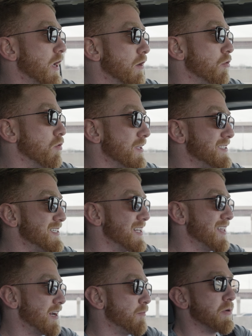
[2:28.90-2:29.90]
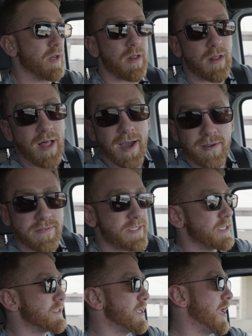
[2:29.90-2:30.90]
a new listing that I'm putting live
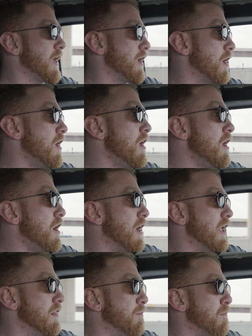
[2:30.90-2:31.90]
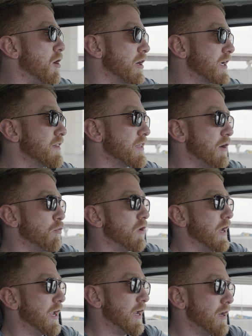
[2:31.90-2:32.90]
today. In the market that
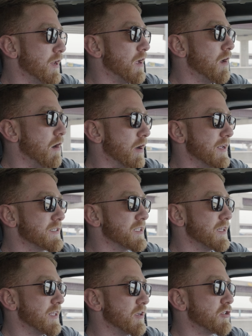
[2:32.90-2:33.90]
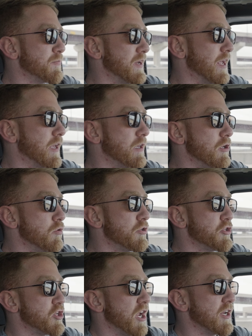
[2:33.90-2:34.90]
we're in, honestly, there's been a
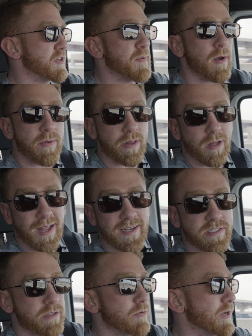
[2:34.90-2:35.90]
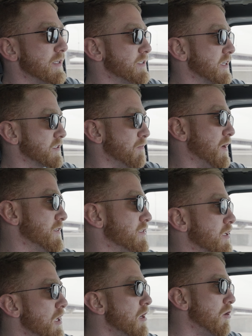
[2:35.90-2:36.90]
huge change probably in the last 3 to 6
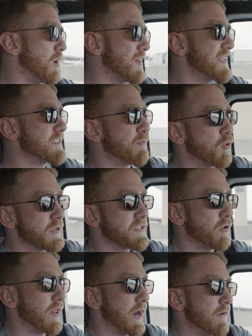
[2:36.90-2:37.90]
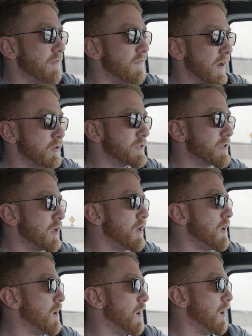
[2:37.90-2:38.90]
months, or at least more so that I've felt.
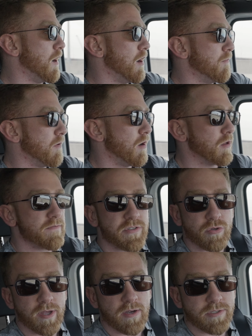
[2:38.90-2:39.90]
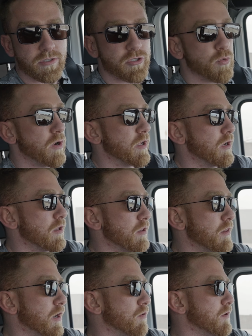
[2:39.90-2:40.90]
All of 2020,
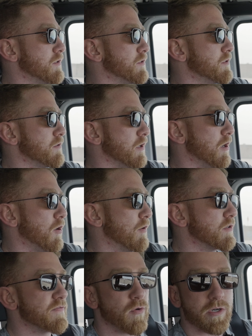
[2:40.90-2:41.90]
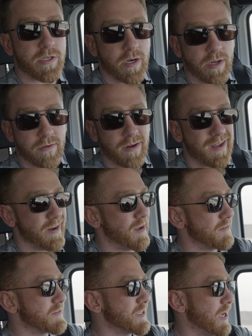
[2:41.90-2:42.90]
there was, you know, I was fortunate
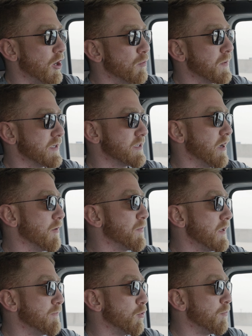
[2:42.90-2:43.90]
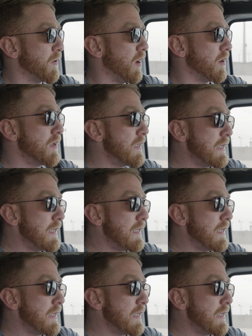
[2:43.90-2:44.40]
enough to help a ton of people, but